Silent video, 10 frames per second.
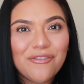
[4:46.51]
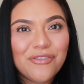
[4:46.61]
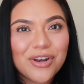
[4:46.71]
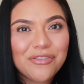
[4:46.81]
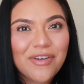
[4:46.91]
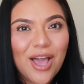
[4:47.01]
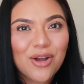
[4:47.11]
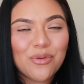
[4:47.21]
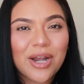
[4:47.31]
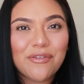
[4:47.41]
Fun
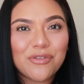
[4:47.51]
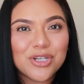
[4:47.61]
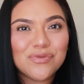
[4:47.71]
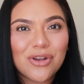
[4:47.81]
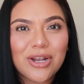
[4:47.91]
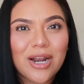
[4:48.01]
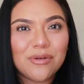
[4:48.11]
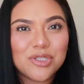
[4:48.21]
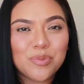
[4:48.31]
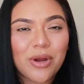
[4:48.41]
fact, when I first found out I
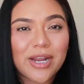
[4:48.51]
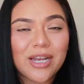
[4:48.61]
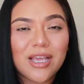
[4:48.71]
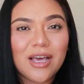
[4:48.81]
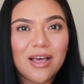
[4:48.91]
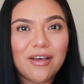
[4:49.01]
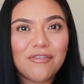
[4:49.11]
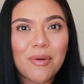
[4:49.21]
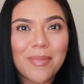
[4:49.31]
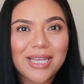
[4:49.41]
was pregnant
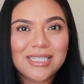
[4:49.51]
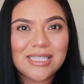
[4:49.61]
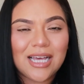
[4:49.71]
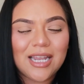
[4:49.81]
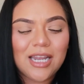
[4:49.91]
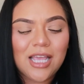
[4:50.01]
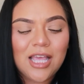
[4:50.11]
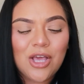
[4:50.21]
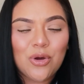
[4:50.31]
of my son,